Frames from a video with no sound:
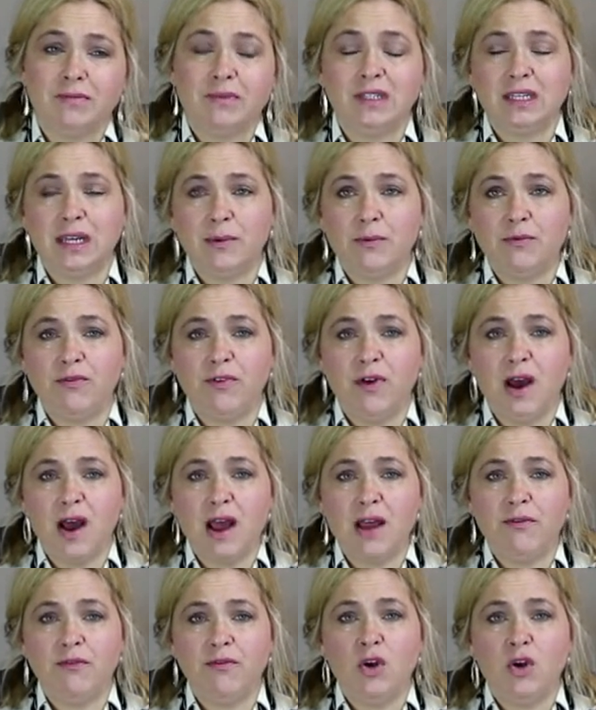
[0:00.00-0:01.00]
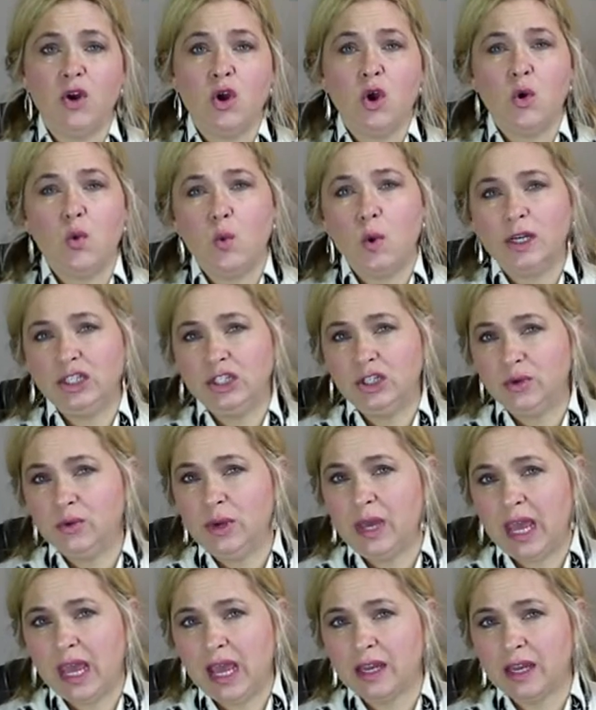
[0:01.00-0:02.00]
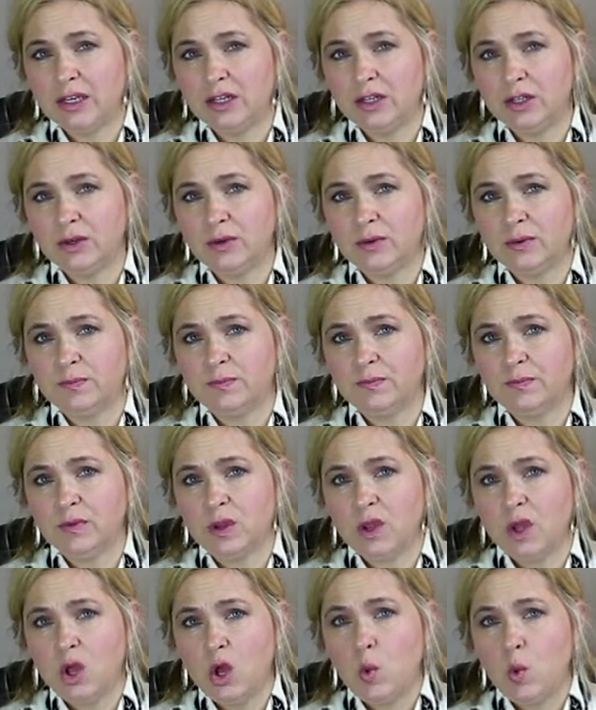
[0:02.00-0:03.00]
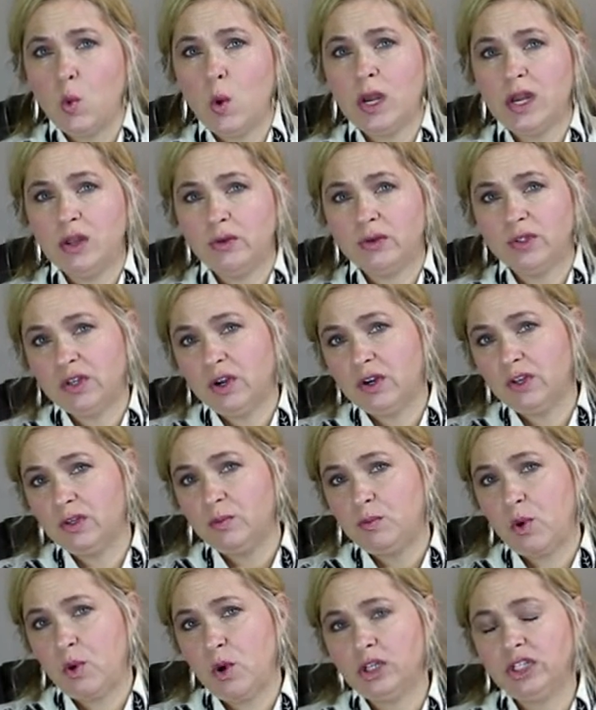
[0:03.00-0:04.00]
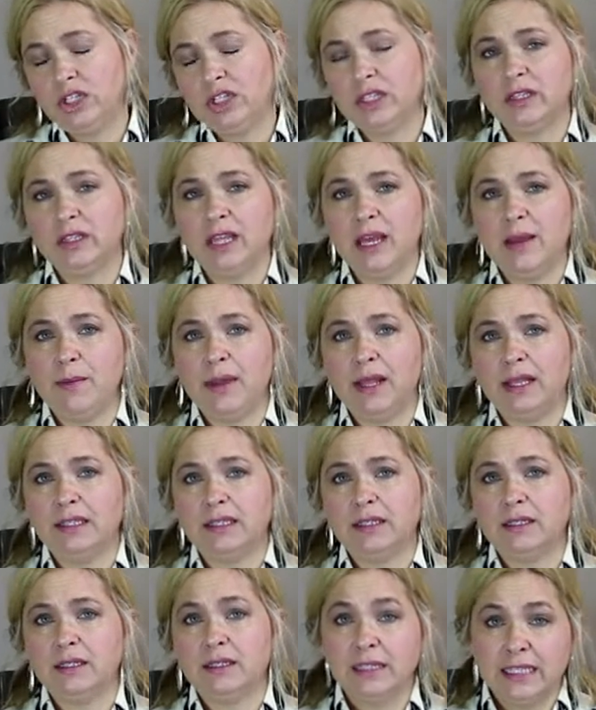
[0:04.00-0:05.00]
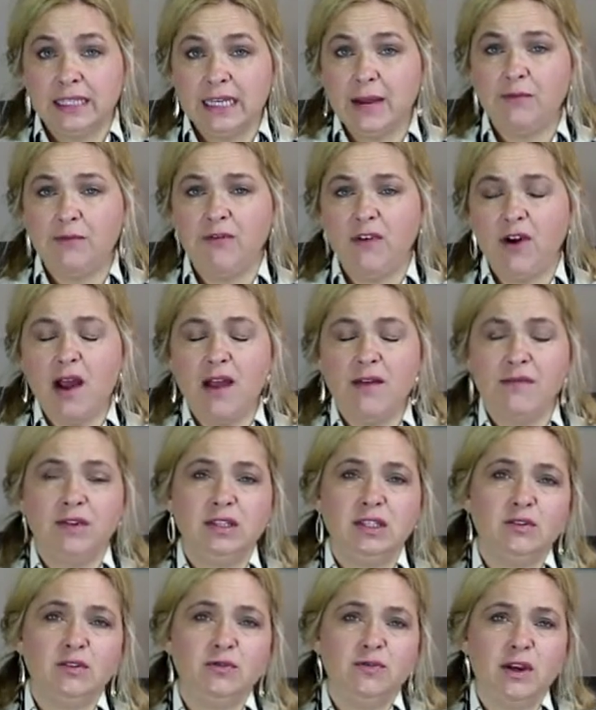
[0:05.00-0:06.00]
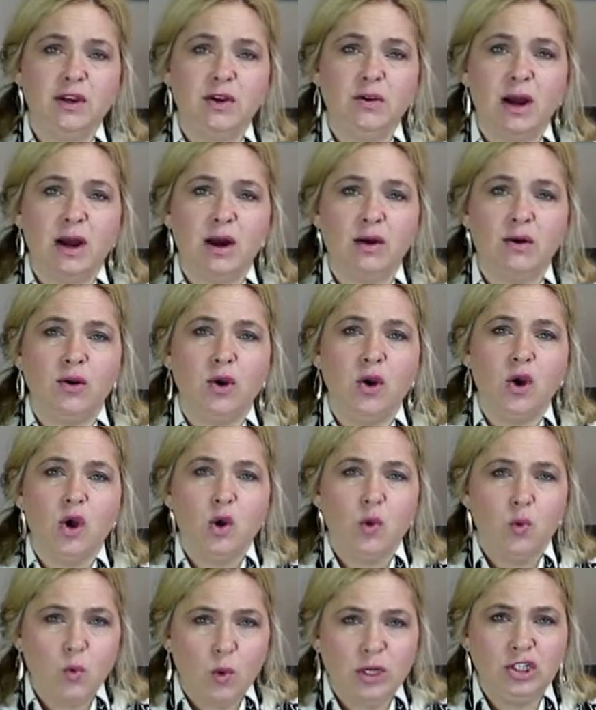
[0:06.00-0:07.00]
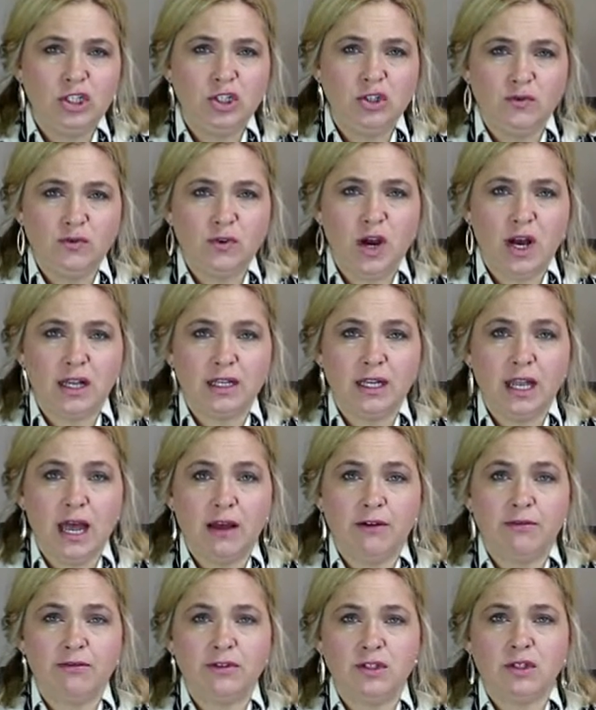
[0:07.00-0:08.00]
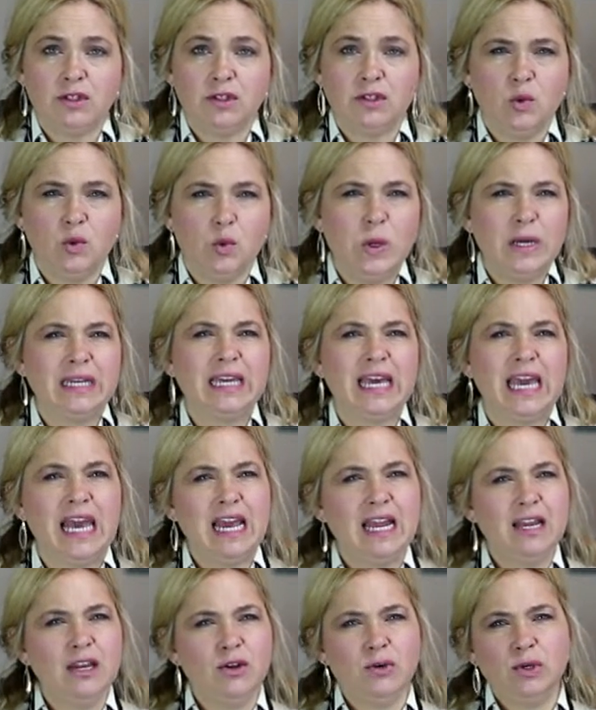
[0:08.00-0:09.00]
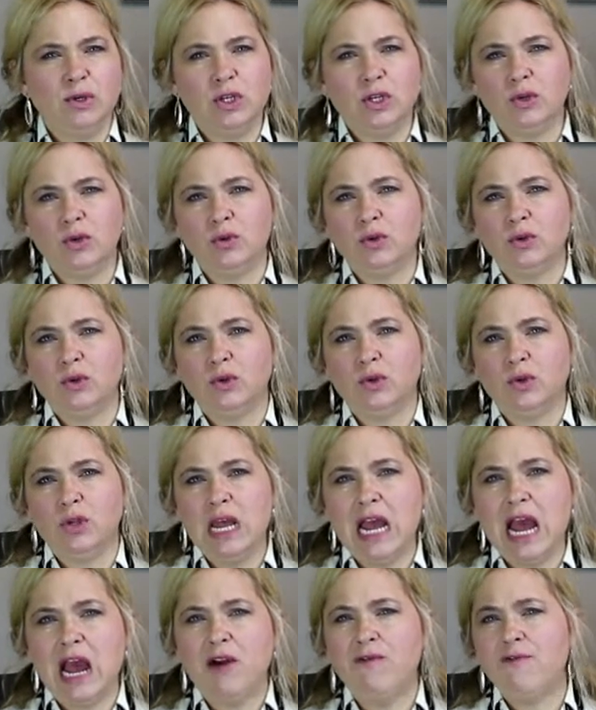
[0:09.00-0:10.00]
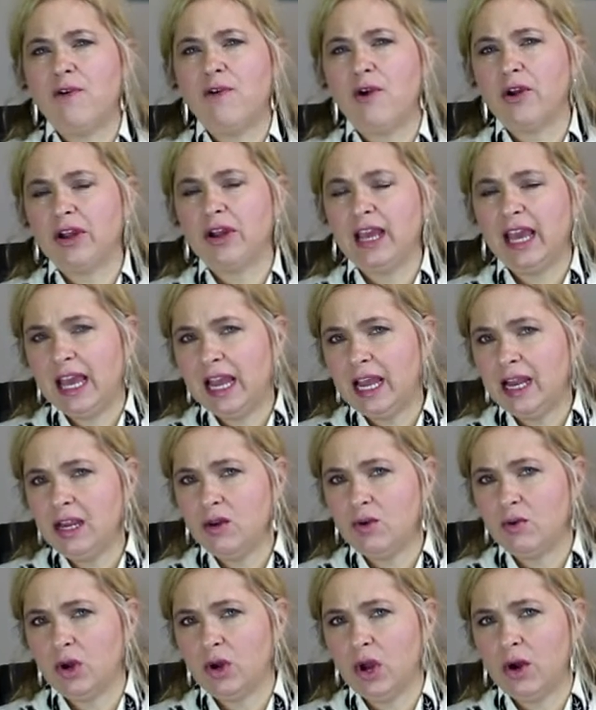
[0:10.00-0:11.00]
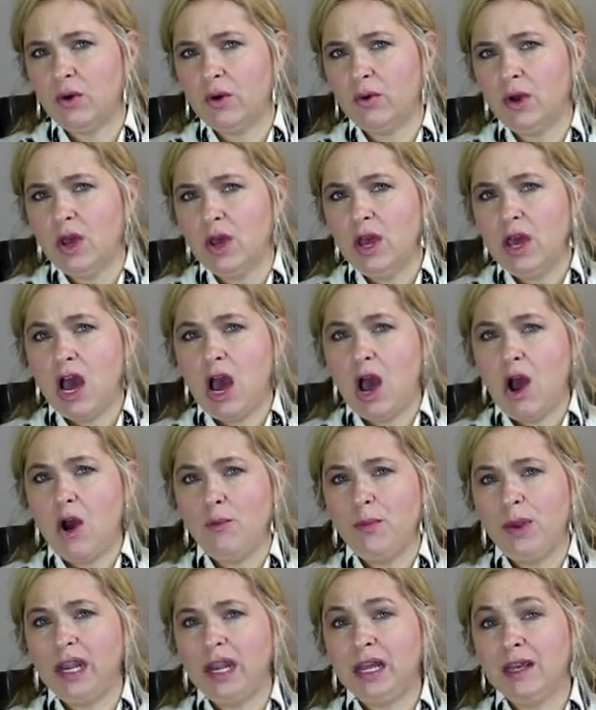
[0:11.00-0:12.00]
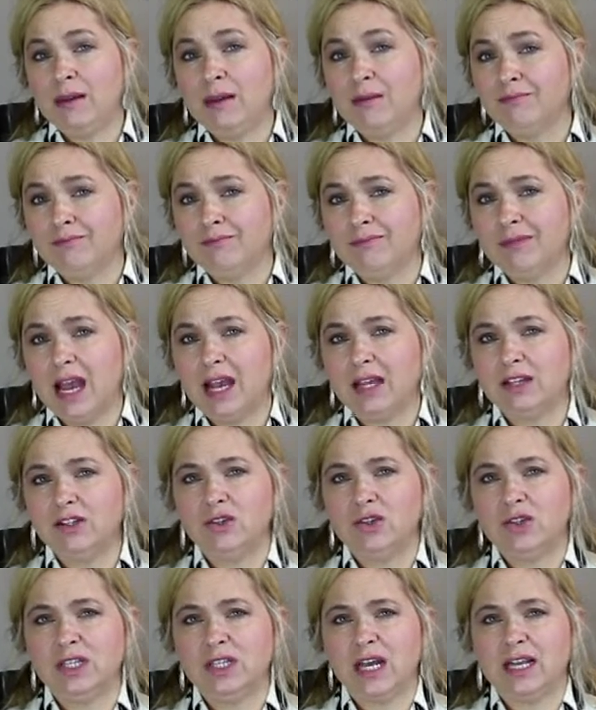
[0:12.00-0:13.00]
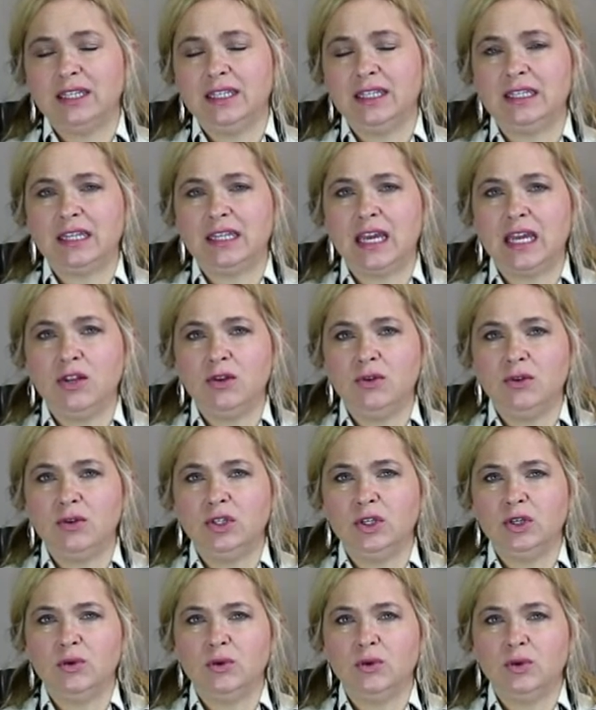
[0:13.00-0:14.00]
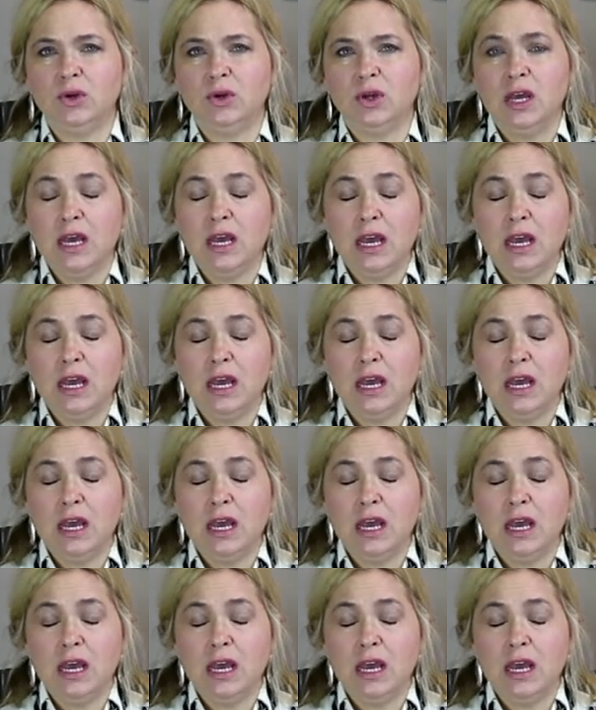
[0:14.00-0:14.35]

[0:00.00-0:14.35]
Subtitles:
step 5, what you can do. When you start to push the limits, step 5 is to figure out what you've got left. What can you do? How far can you go? How many exercises can you do?